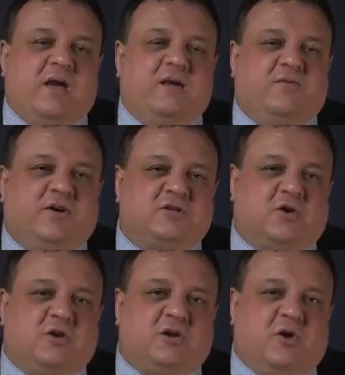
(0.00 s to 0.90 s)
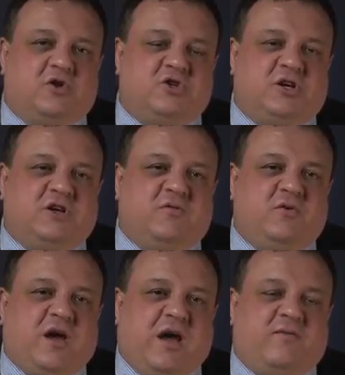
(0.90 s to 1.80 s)
In first order logic, if
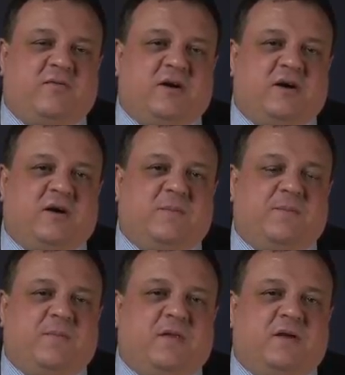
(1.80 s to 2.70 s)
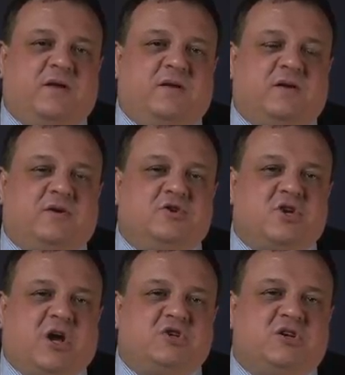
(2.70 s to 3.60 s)
you have um,
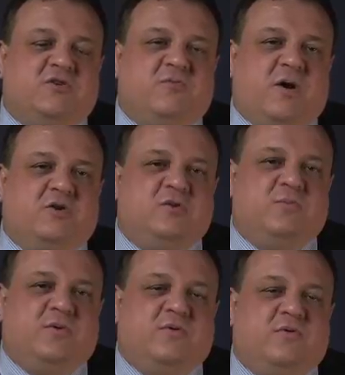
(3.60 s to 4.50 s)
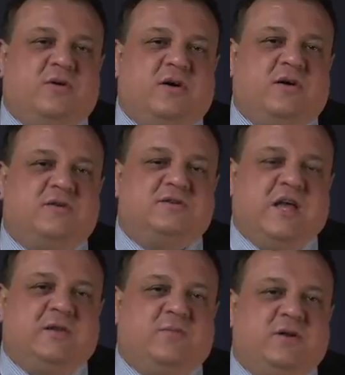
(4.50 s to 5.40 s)
conjunction of multiple uh,
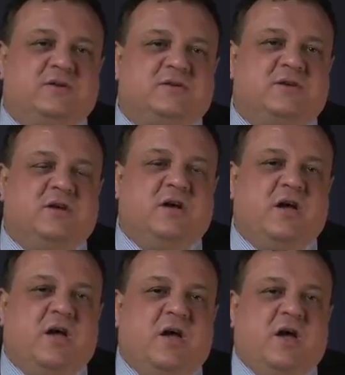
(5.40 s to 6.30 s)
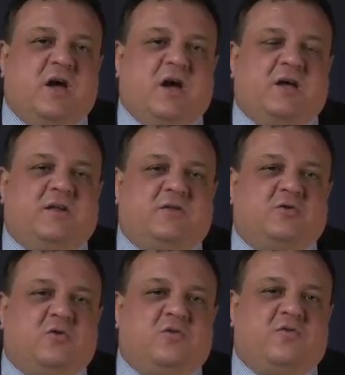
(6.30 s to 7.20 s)
statements, the
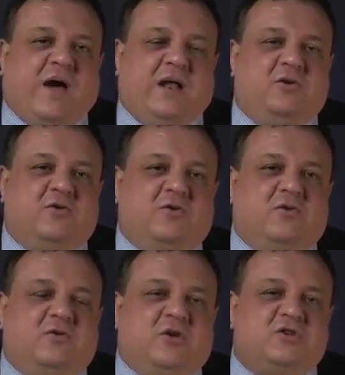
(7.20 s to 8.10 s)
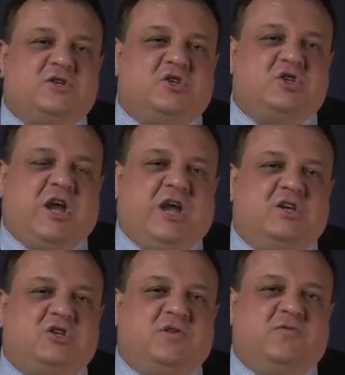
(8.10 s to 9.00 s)
truth value doesn't
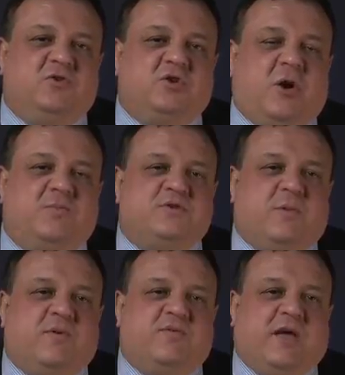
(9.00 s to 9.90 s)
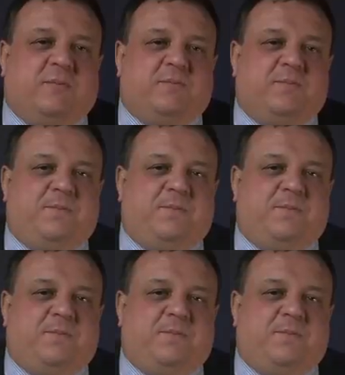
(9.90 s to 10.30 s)
change if you drop some of them.